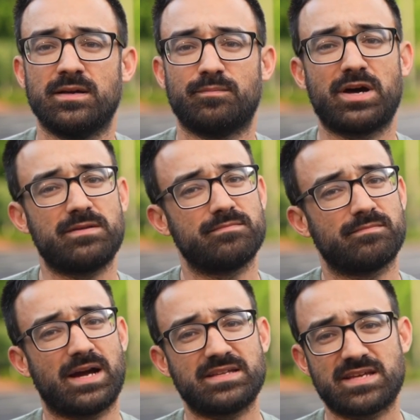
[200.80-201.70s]
But
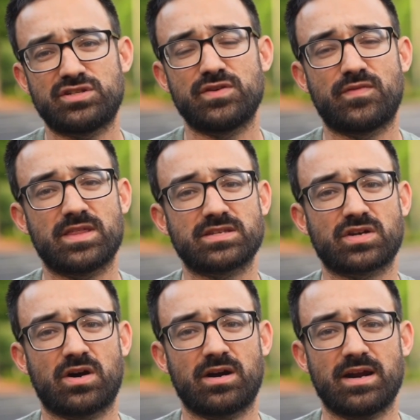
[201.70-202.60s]
my intention for this
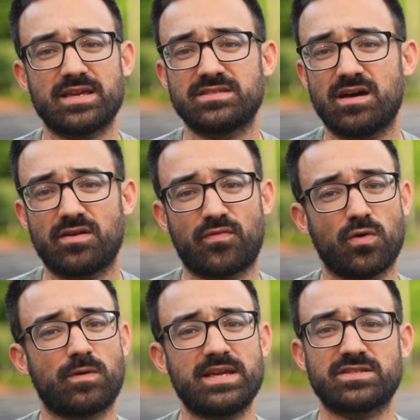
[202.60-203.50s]
car is not a
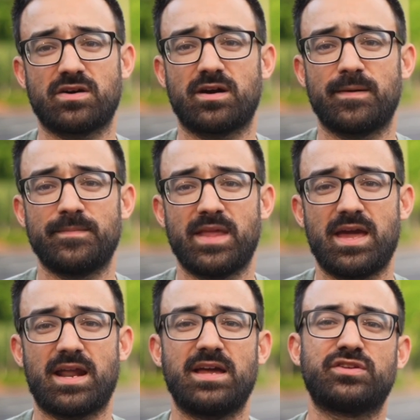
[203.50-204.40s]
full race car,
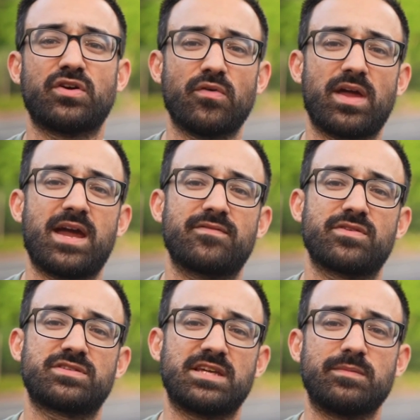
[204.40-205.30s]
and I don't have
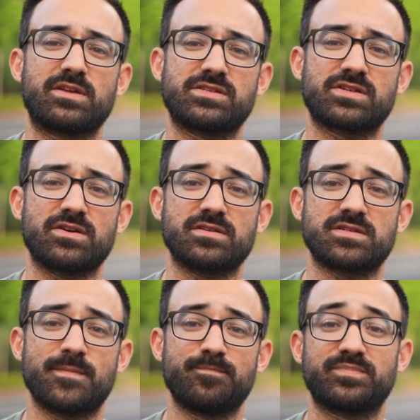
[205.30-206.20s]
those same
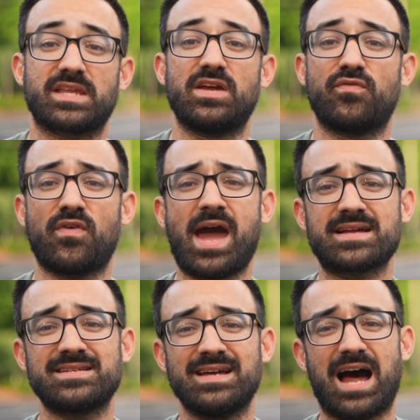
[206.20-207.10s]
concerns. In
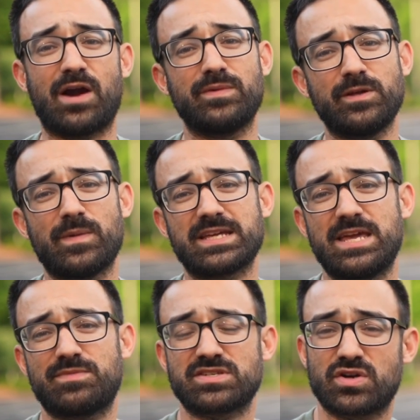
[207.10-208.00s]
fact, I really want to
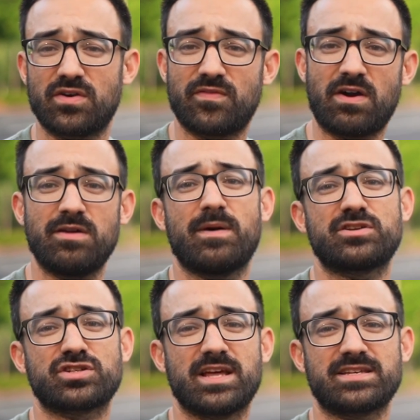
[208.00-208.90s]
keep this car very
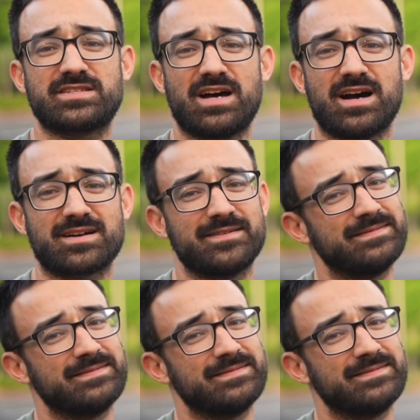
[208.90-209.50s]
much like stock.